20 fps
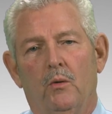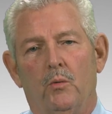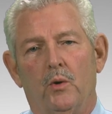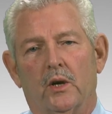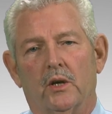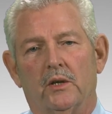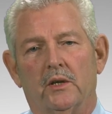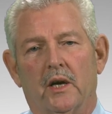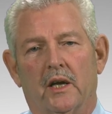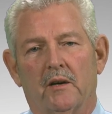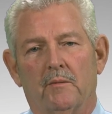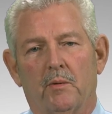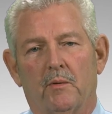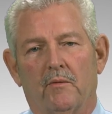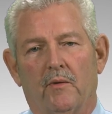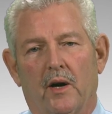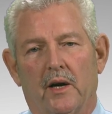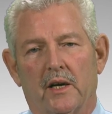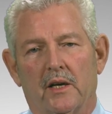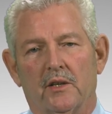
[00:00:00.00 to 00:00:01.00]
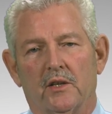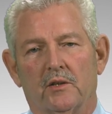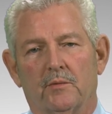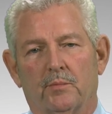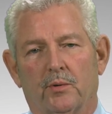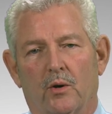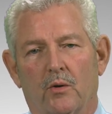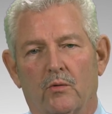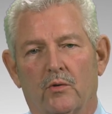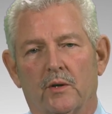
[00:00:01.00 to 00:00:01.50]
We could not have provided these
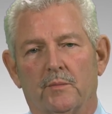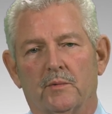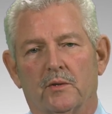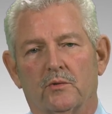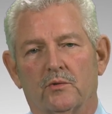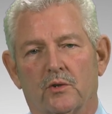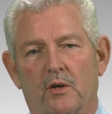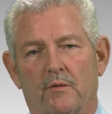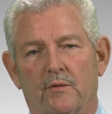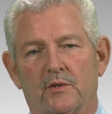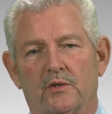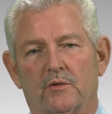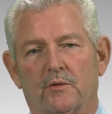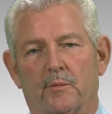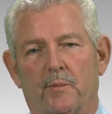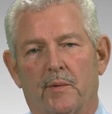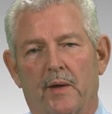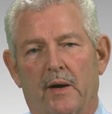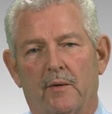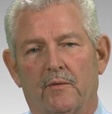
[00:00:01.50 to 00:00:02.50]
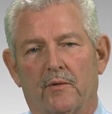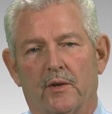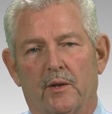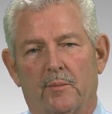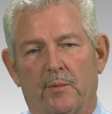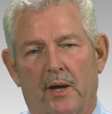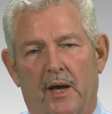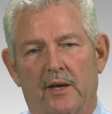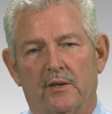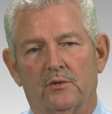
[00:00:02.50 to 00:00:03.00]
programs and services for
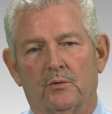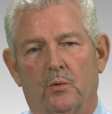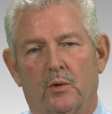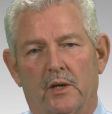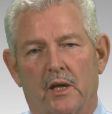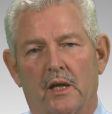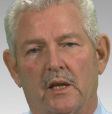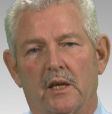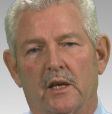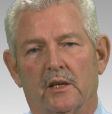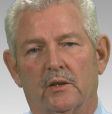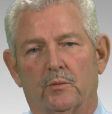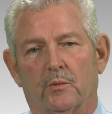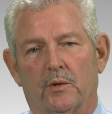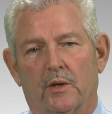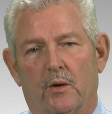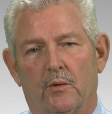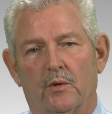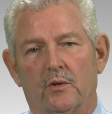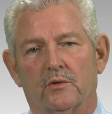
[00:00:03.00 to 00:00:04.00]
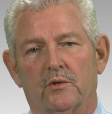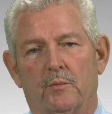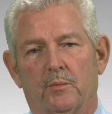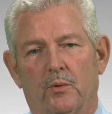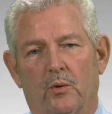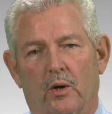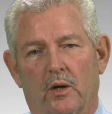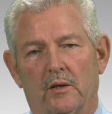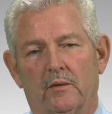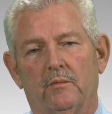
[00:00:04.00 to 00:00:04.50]
the past 28 years without your
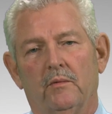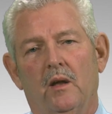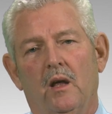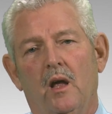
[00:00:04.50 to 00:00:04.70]
support.